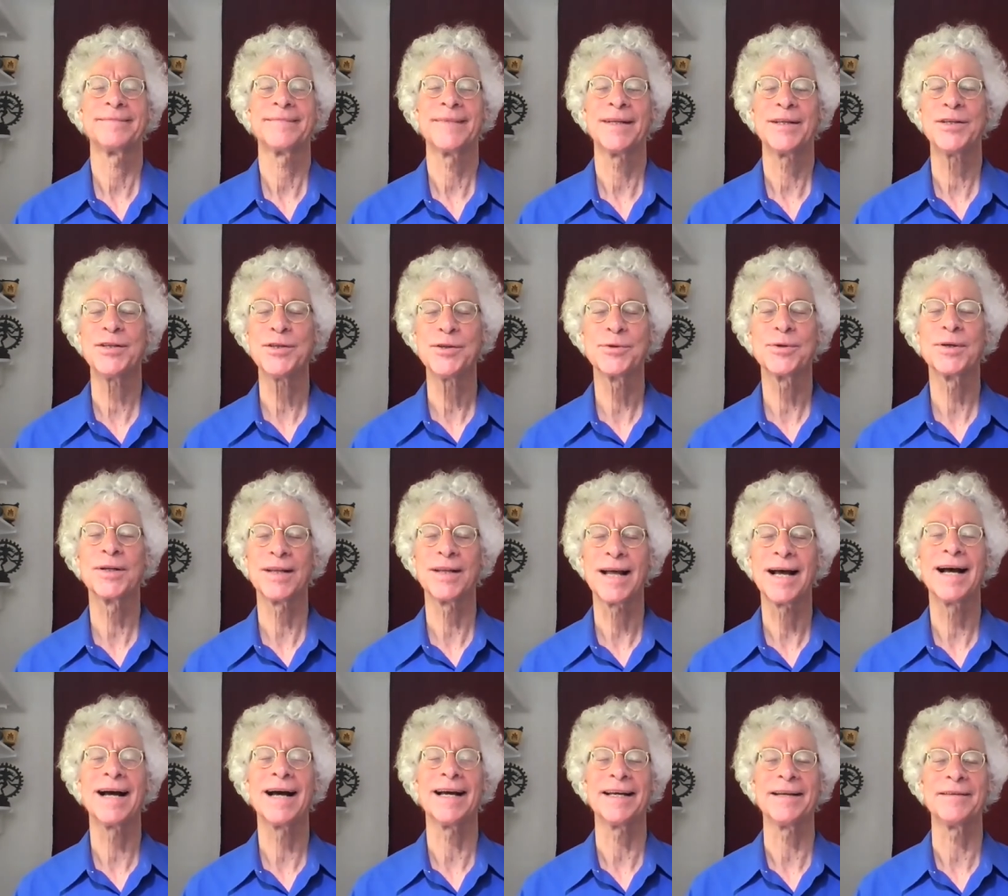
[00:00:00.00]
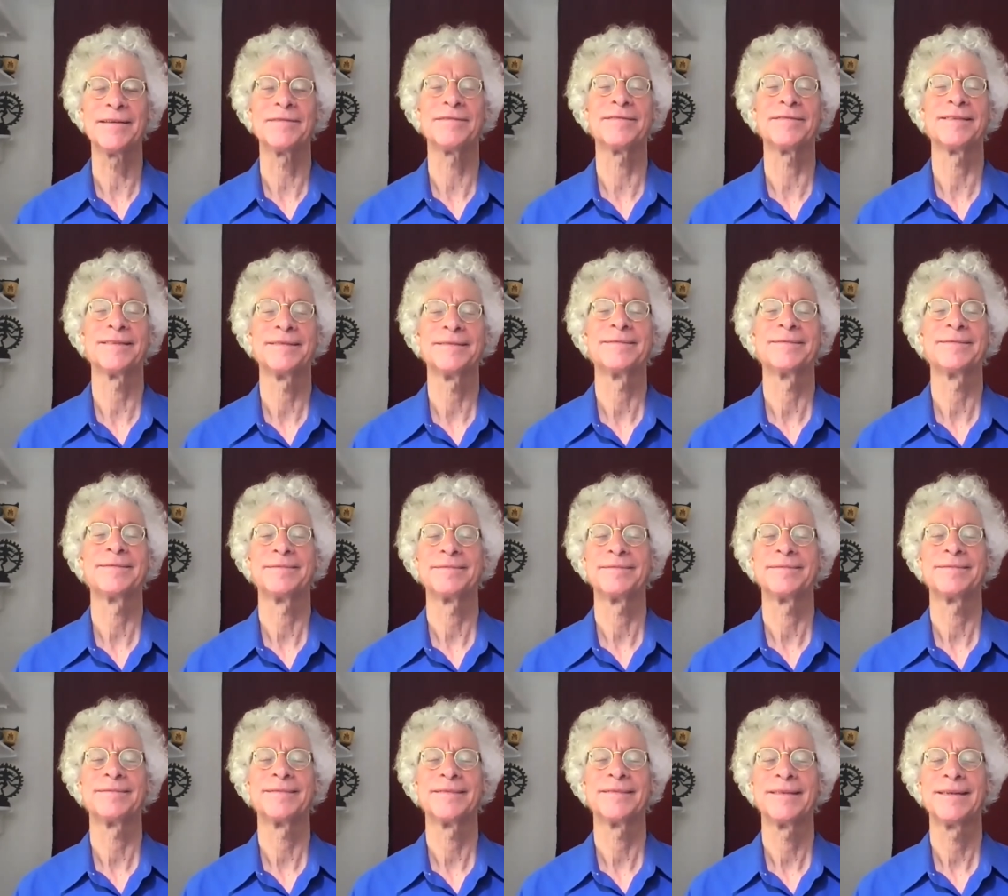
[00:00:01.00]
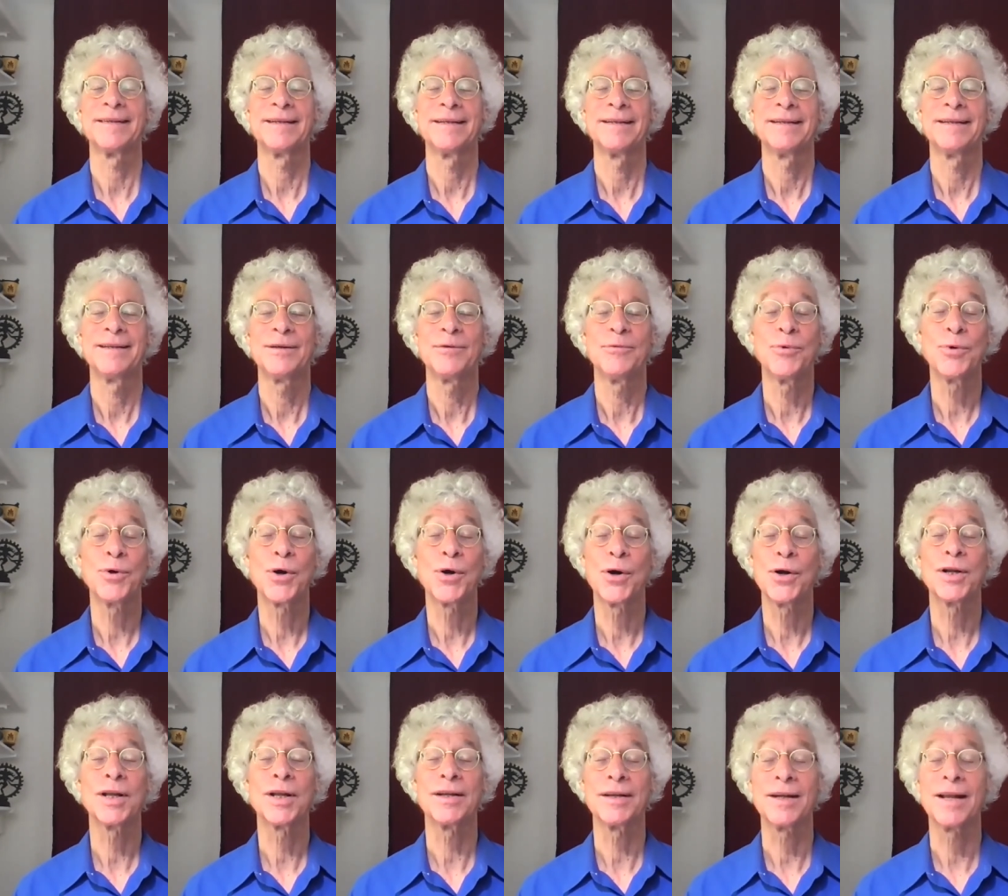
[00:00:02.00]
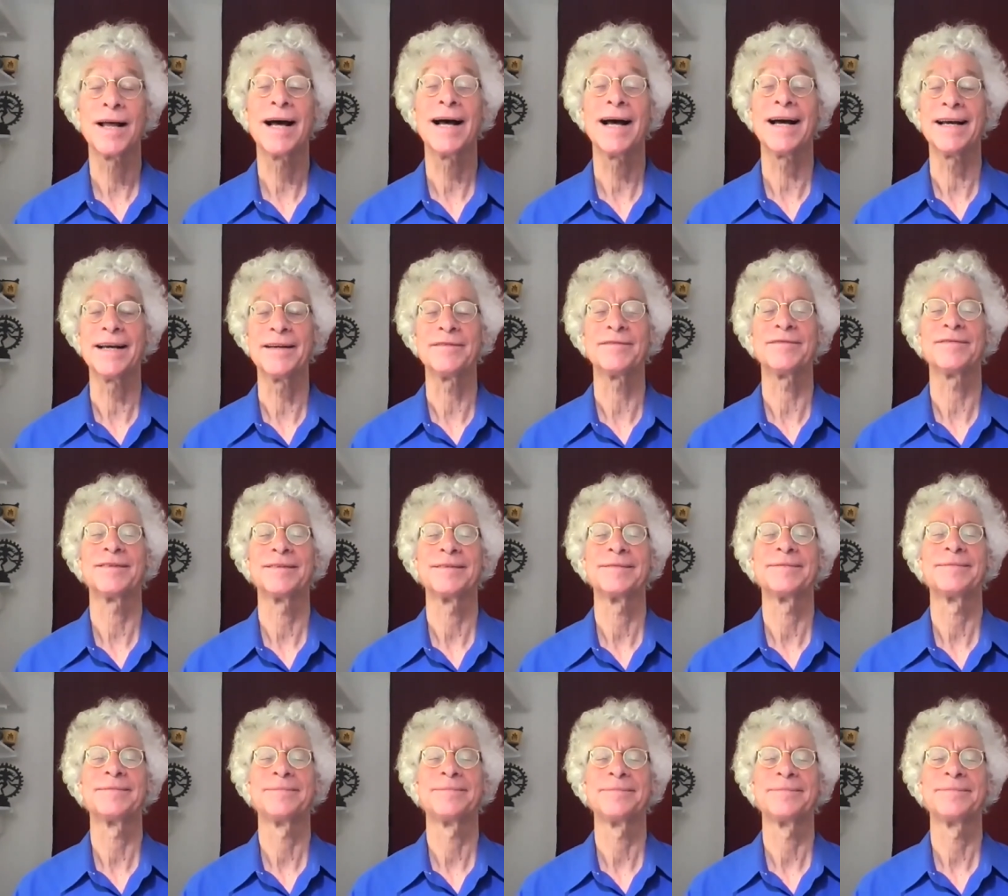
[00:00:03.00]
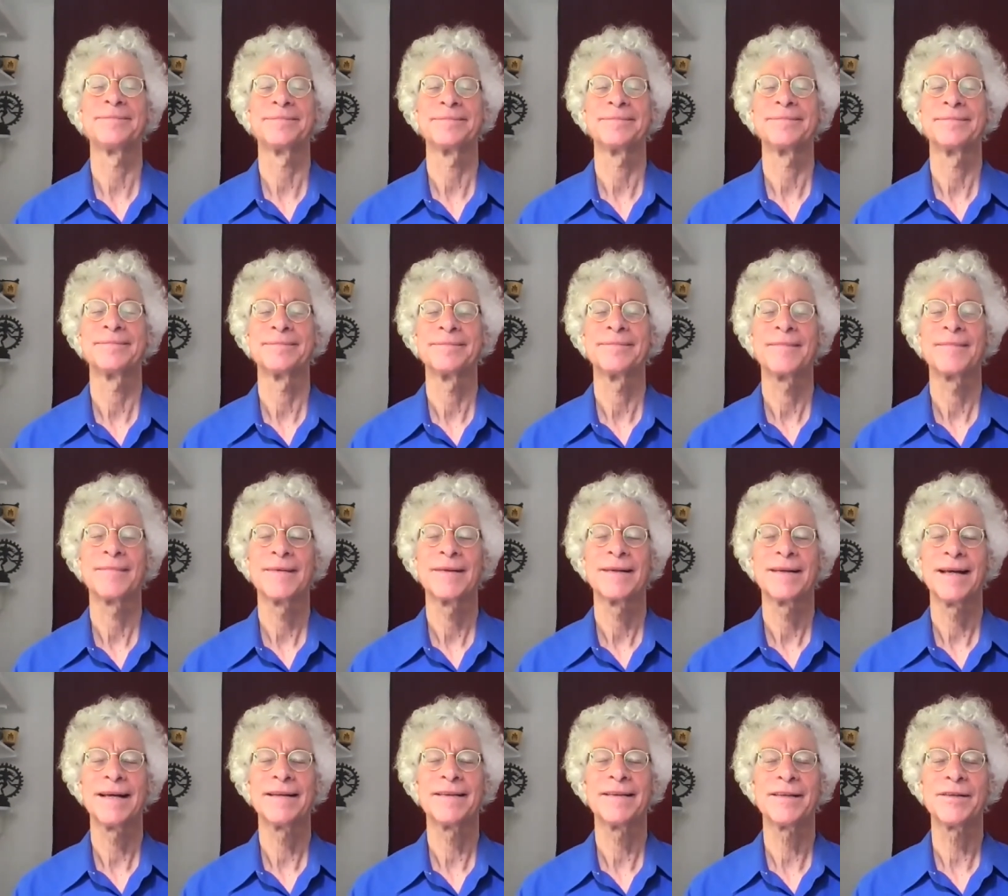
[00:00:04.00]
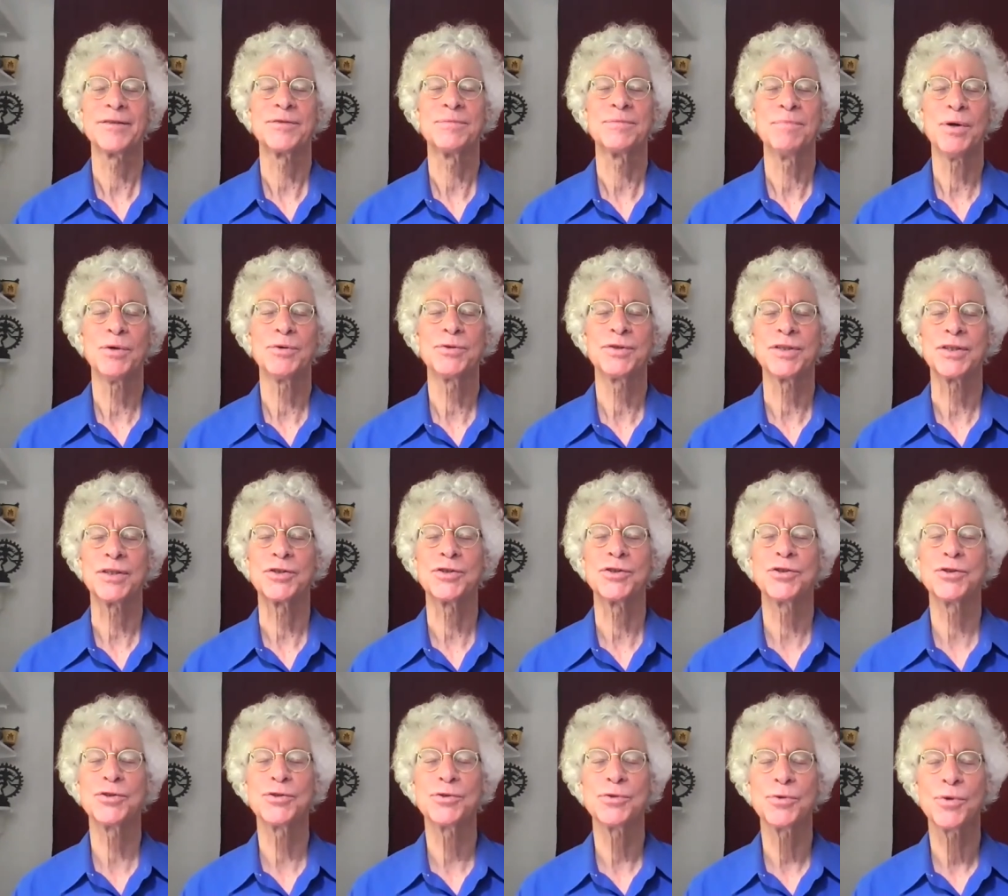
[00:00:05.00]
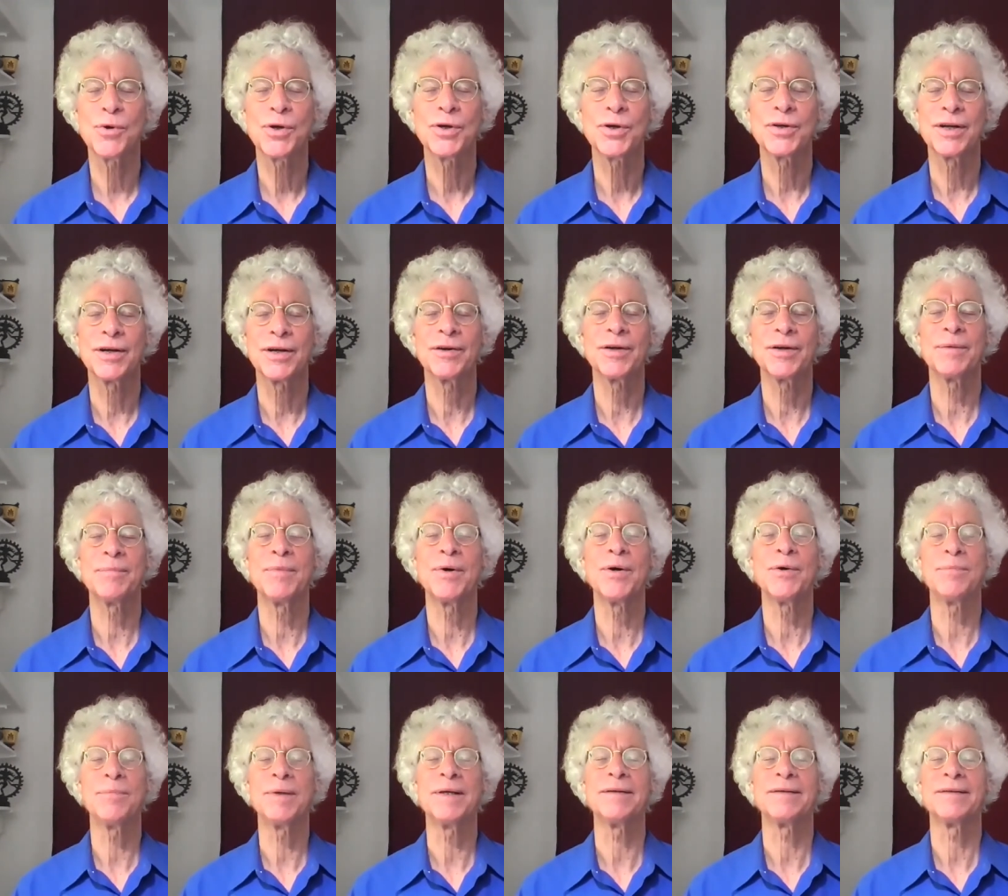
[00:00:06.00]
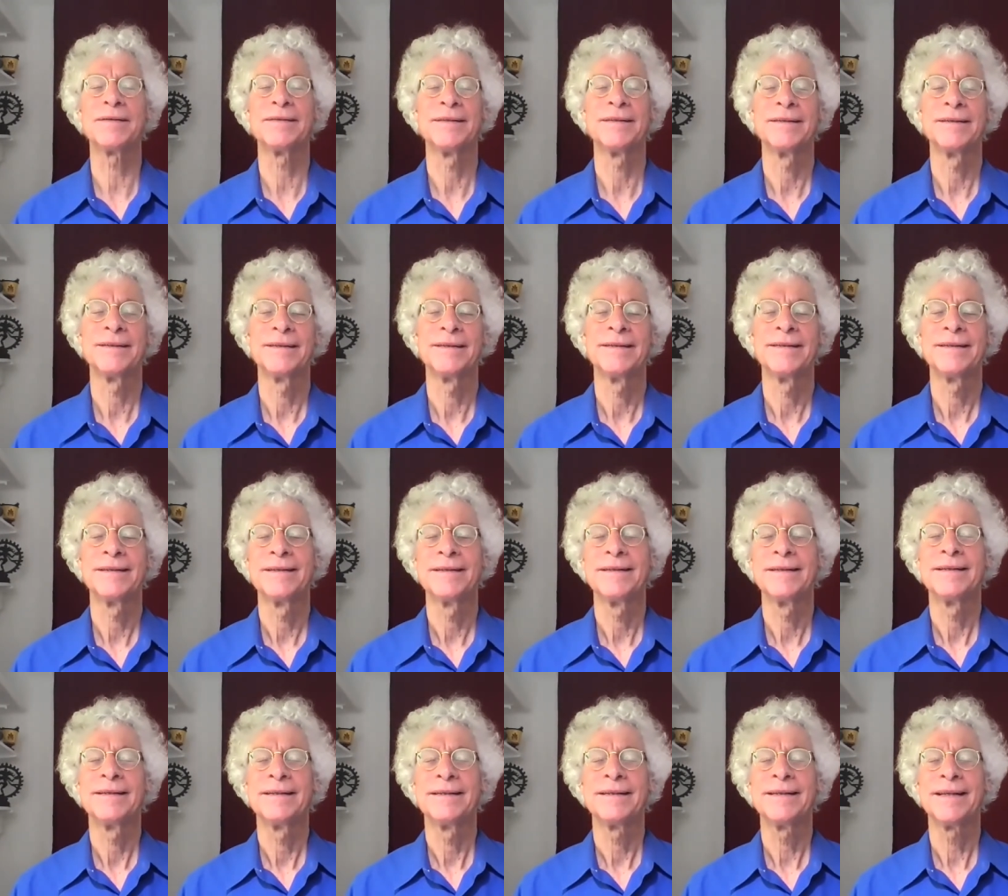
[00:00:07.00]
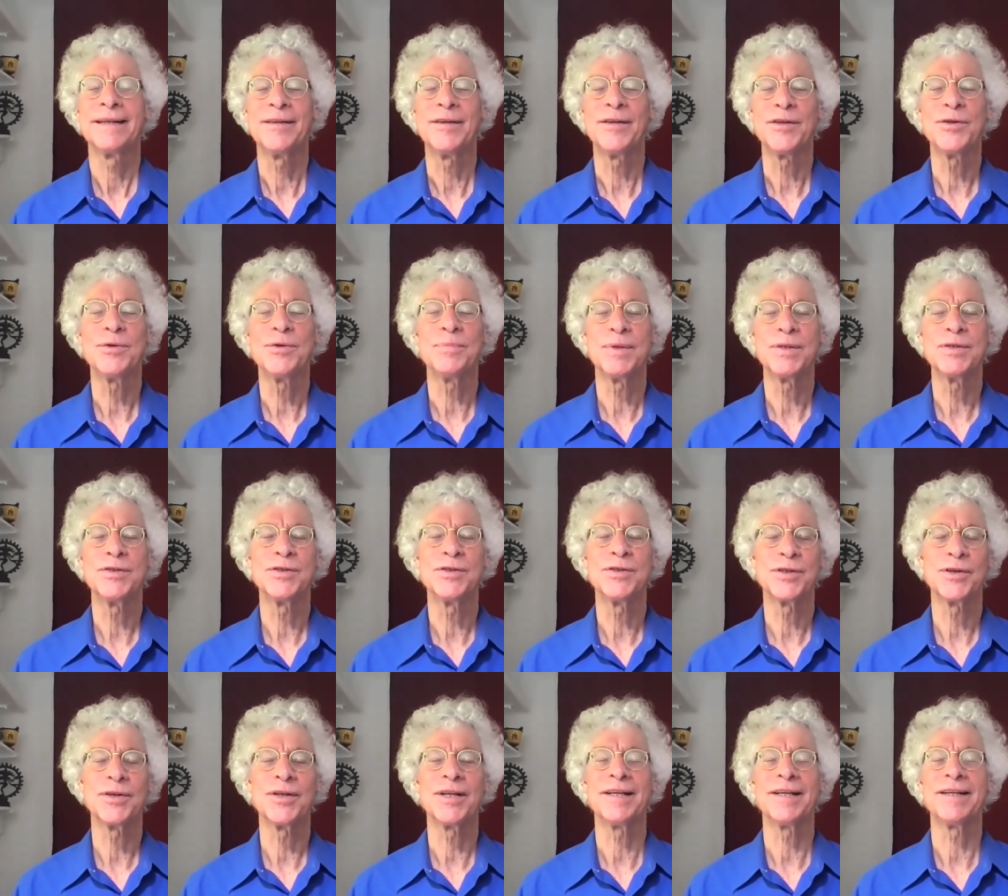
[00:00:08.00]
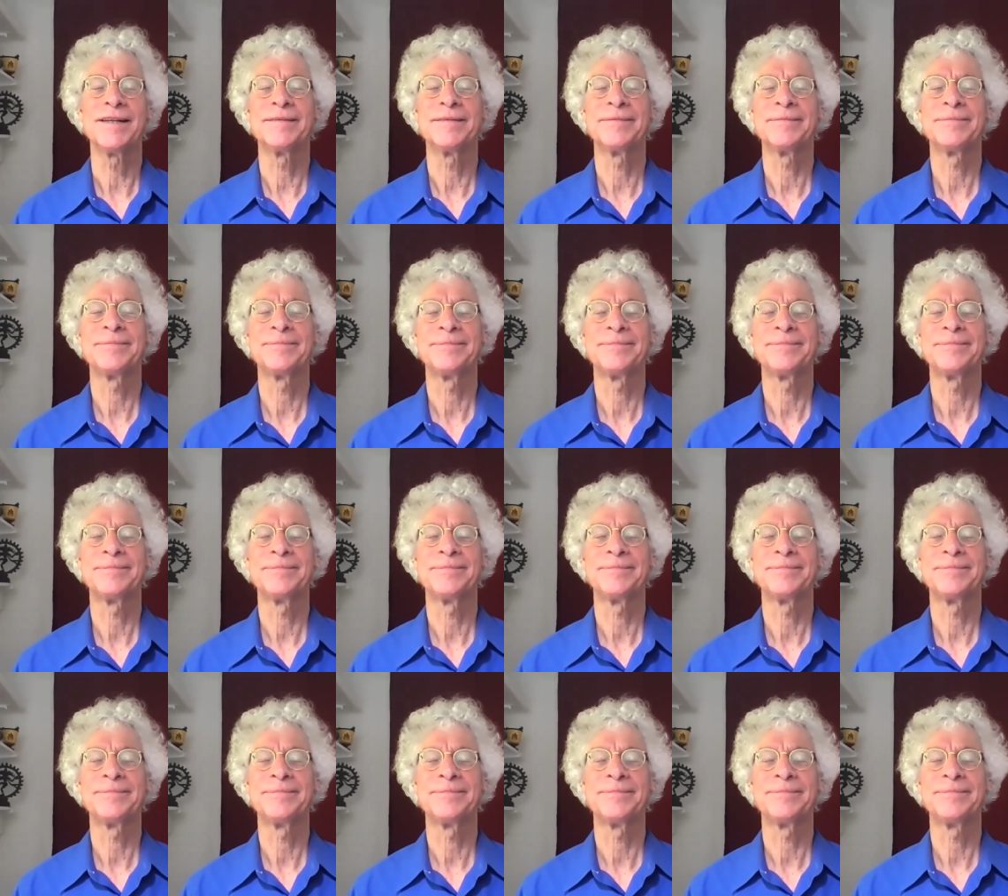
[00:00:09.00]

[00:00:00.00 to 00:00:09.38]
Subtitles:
that you're alive. We're all alive at this most extraordinary moment in the human journey.